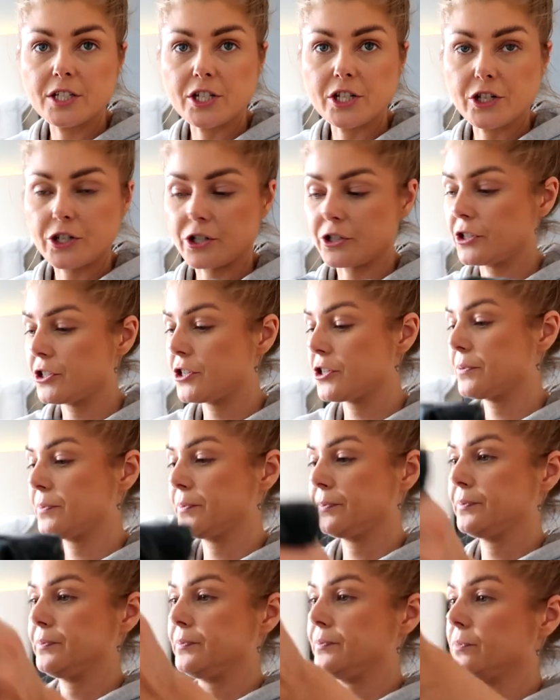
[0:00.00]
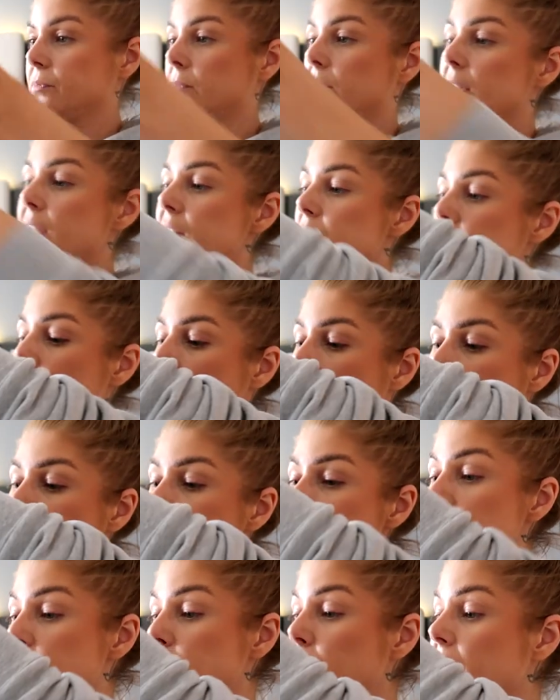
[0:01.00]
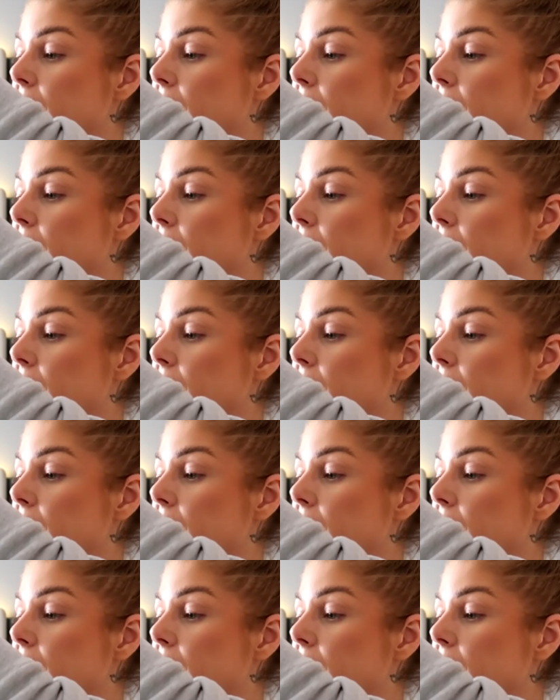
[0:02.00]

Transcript: a t-shirt. This one. This is